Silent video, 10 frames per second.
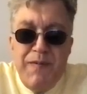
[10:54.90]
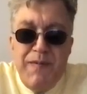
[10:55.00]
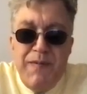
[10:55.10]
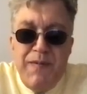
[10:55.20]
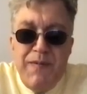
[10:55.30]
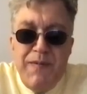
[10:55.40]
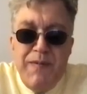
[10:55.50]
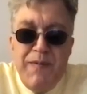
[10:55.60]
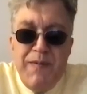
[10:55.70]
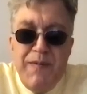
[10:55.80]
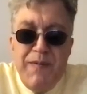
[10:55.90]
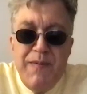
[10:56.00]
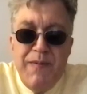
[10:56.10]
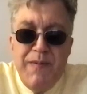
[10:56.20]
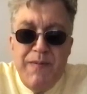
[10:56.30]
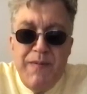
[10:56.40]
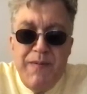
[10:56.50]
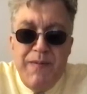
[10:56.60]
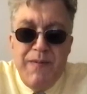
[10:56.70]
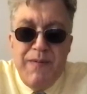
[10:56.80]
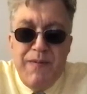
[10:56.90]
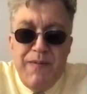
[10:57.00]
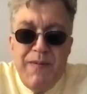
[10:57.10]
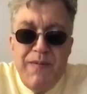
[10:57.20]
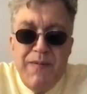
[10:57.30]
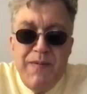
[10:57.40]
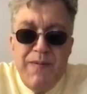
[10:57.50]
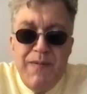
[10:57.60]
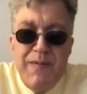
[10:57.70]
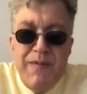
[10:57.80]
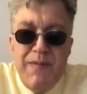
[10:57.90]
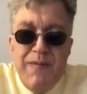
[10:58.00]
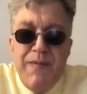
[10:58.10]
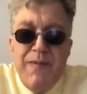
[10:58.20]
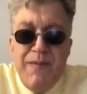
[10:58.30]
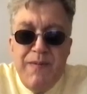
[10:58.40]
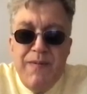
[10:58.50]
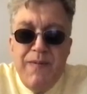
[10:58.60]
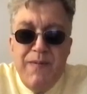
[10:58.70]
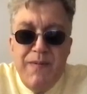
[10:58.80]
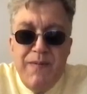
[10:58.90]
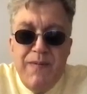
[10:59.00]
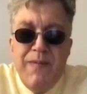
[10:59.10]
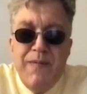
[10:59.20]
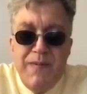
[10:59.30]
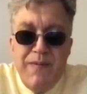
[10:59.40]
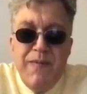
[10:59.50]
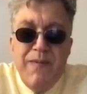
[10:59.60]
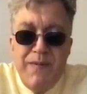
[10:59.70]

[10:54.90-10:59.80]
This person isn't speaking.